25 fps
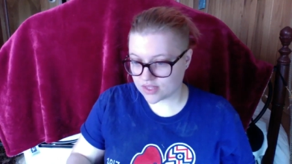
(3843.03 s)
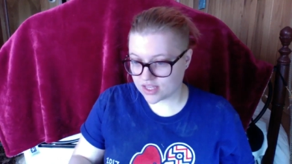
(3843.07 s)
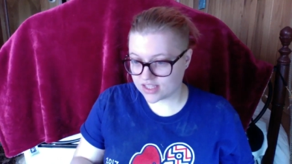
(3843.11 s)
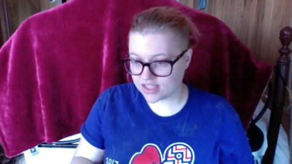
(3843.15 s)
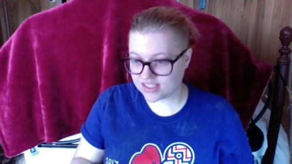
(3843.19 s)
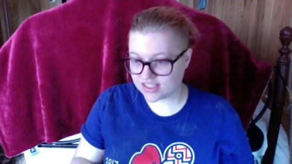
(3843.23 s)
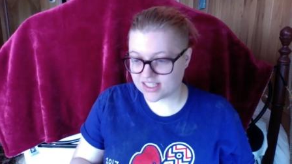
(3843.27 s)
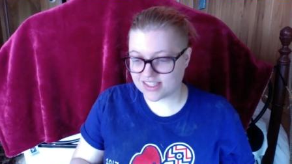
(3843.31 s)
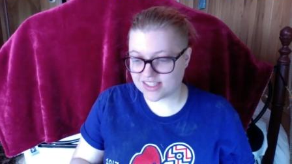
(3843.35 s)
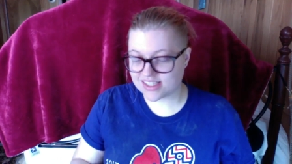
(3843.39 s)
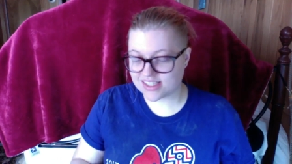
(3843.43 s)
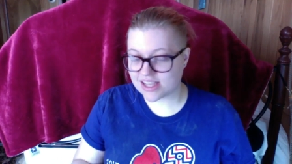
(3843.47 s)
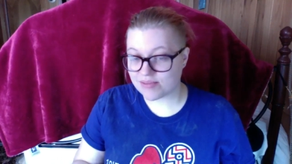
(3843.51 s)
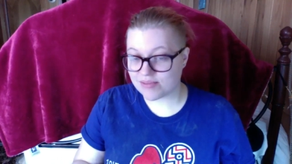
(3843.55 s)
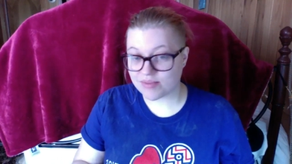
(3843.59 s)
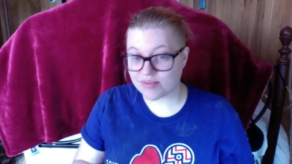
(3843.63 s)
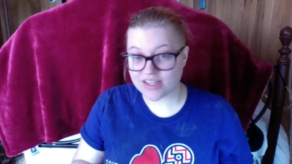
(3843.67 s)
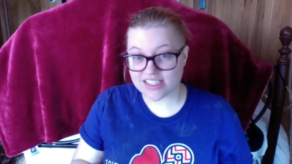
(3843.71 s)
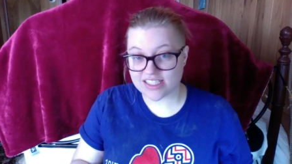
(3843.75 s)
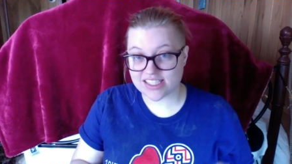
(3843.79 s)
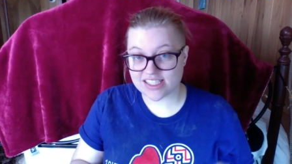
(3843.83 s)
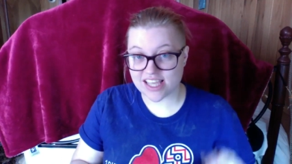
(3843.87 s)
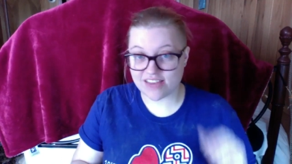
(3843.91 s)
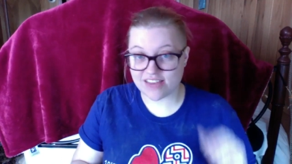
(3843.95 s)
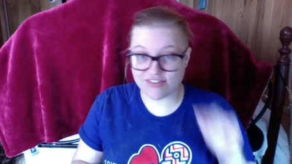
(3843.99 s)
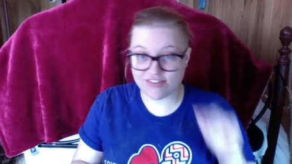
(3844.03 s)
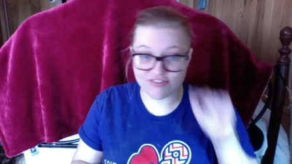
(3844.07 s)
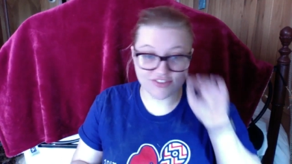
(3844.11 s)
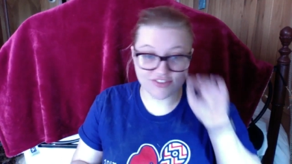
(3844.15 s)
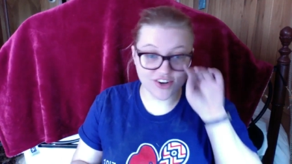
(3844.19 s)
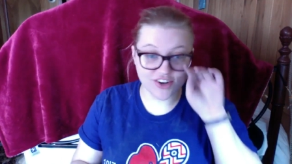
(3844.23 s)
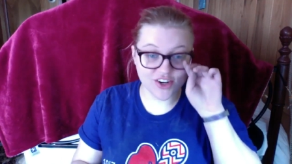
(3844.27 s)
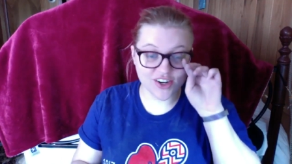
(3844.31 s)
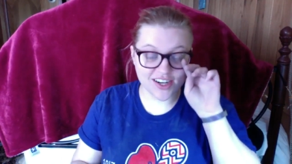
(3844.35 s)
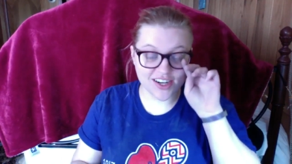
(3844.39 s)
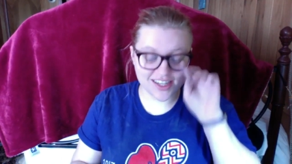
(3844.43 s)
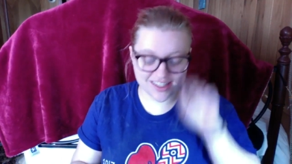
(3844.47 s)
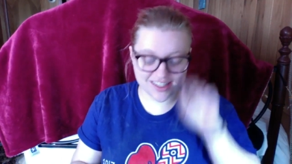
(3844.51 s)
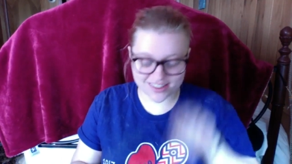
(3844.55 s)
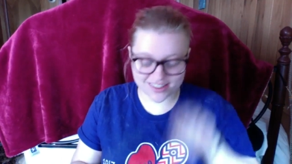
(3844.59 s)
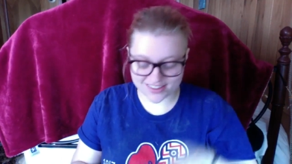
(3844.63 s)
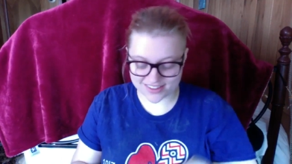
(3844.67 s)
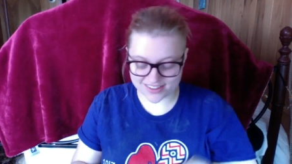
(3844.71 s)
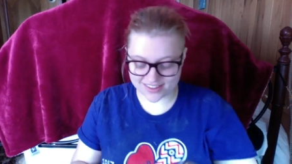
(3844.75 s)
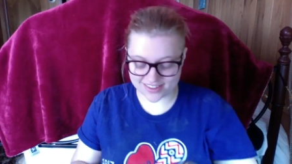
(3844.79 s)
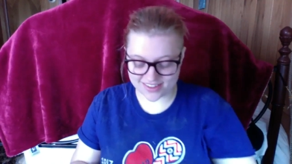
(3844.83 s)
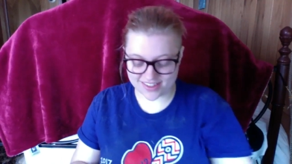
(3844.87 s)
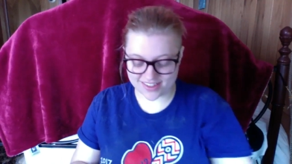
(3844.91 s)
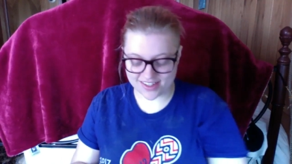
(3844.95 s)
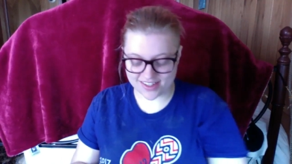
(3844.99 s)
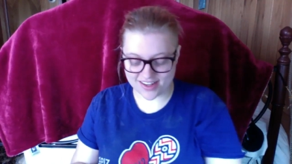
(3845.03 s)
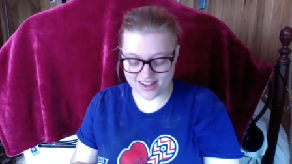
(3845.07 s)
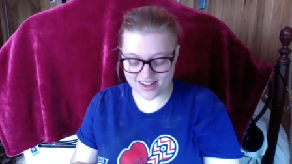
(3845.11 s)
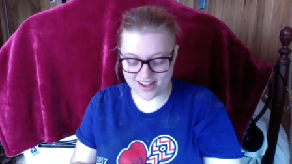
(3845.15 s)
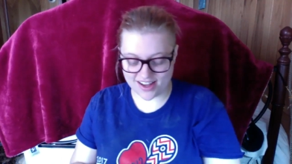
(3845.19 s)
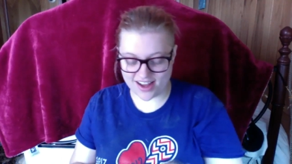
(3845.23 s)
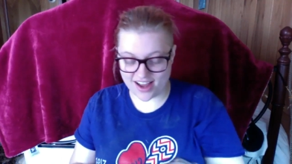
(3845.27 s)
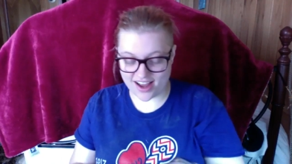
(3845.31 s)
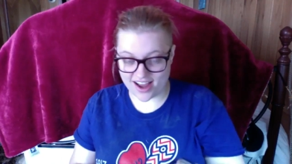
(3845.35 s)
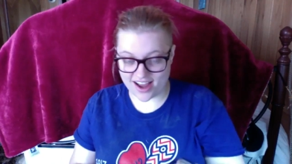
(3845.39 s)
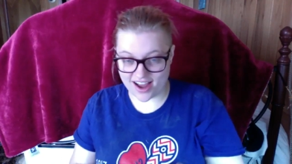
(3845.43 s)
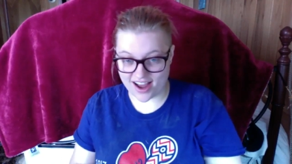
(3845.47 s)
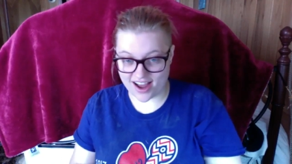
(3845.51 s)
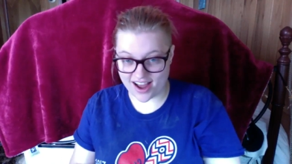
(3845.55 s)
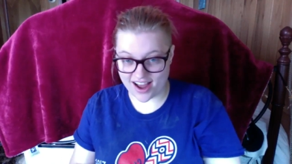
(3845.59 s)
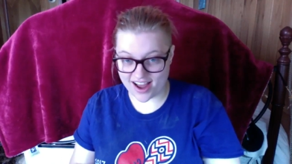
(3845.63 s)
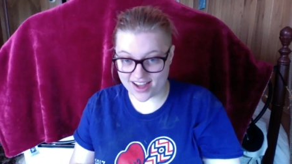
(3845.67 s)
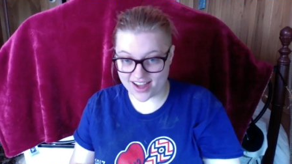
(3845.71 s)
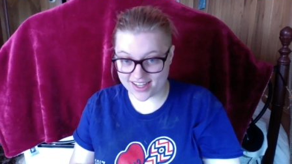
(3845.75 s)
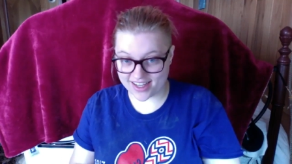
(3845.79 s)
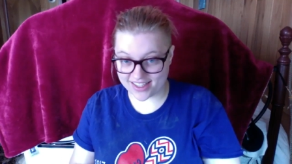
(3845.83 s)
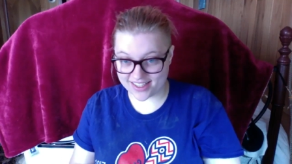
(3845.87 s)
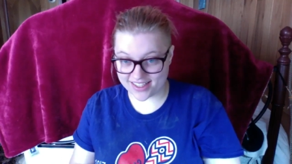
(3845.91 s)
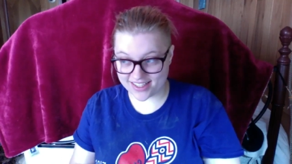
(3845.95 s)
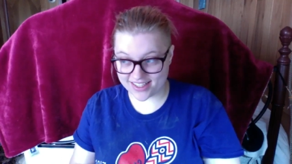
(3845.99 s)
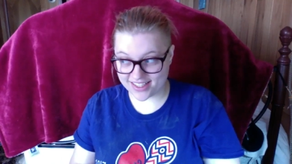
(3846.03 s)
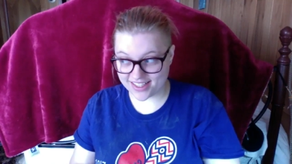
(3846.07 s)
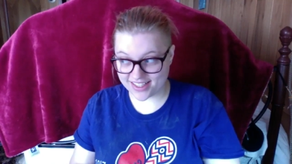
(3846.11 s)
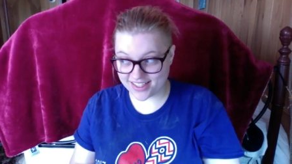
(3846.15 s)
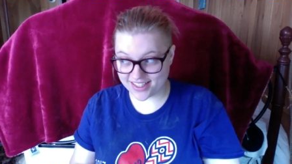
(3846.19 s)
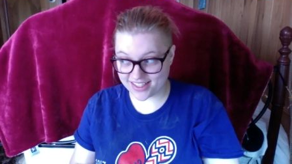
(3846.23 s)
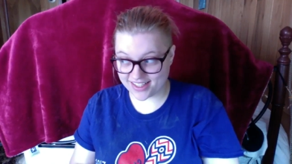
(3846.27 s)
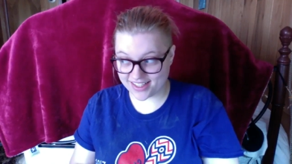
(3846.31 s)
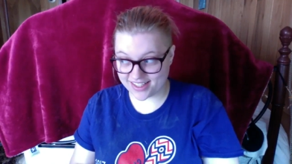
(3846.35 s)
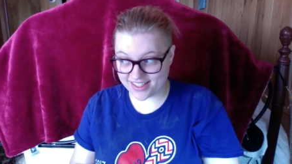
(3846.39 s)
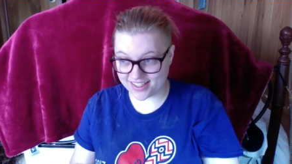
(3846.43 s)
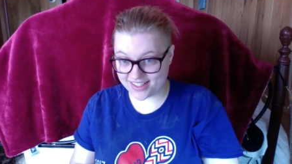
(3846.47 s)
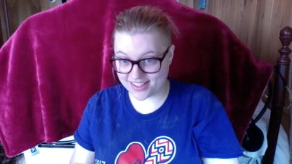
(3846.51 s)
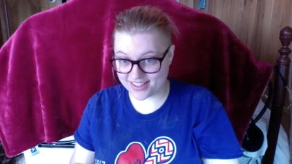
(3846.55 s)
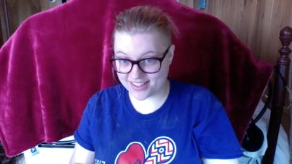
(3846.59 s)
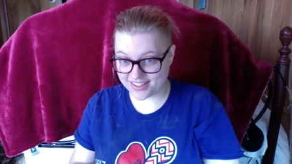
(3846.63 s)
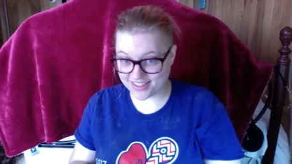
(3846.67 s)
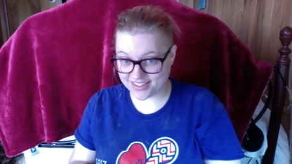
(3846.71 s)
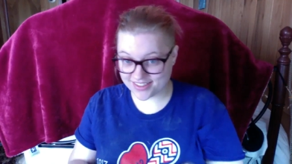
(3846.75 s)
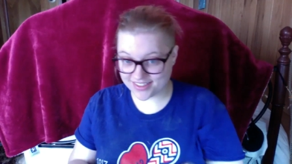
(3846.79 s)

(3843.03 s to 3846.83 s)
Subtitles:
Did somebody say furry? I did.